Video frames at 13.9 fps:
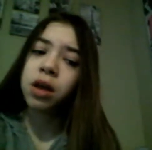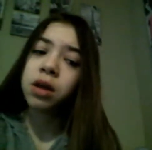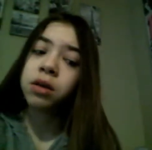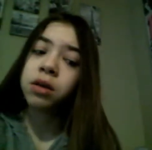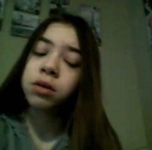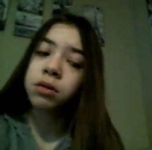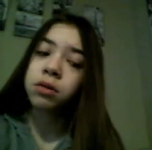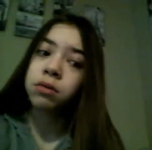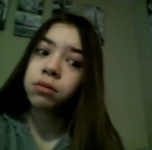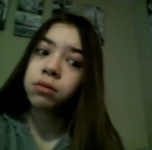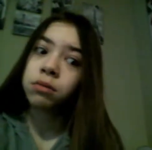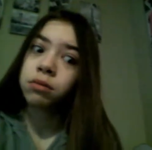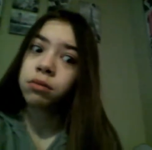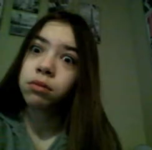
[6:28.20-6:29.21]

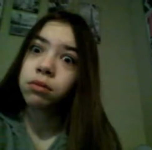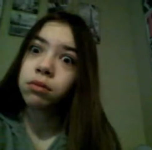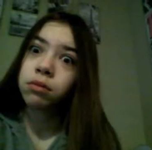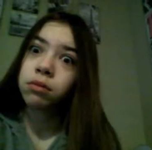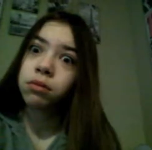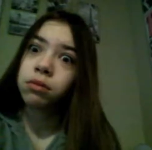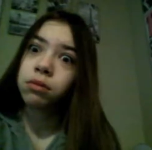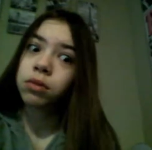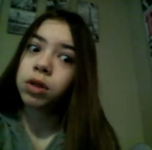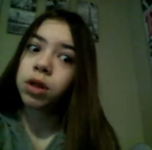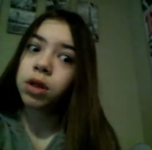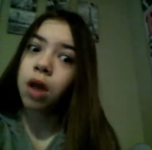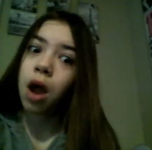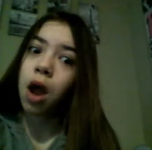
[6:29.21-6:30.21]

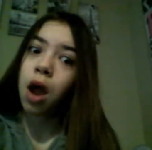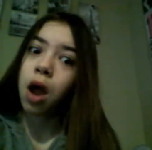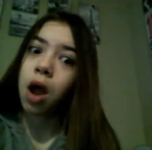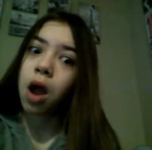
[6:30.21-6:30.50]
(no one is talking)